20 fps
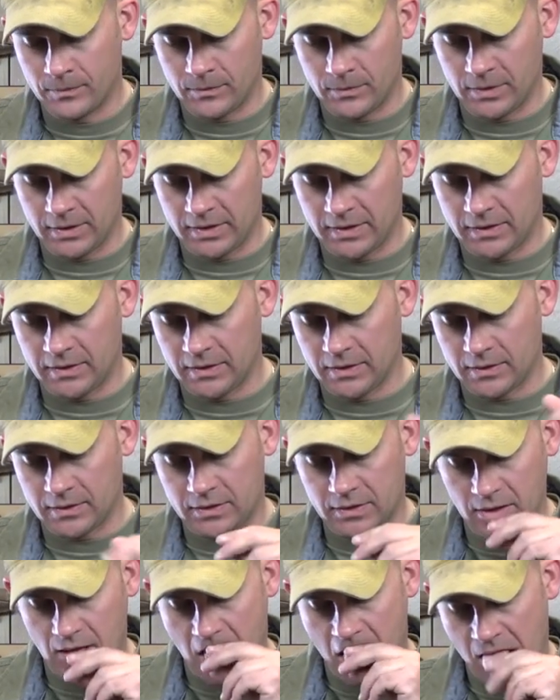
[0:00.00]
I'm going to get
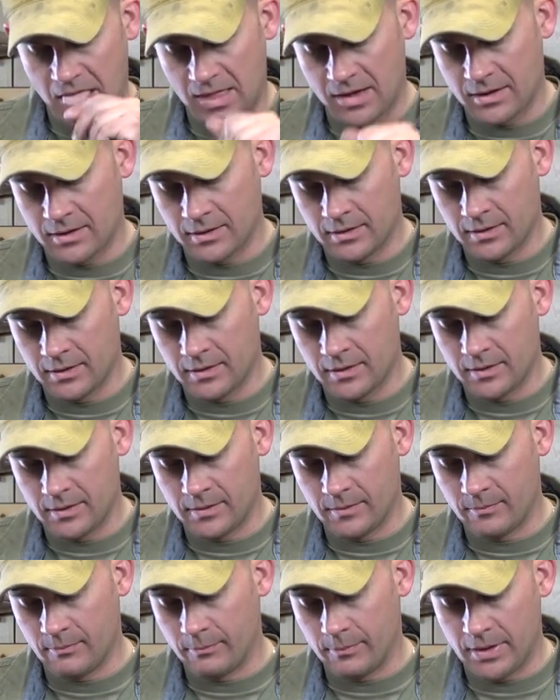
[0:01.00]
this
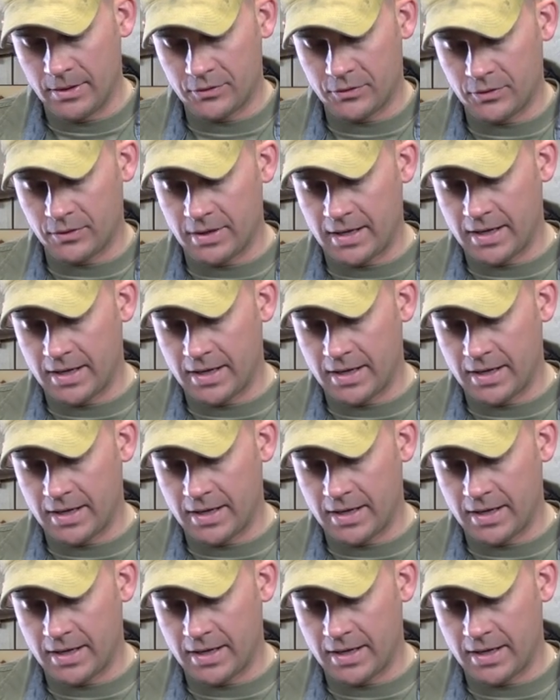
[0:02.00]
measured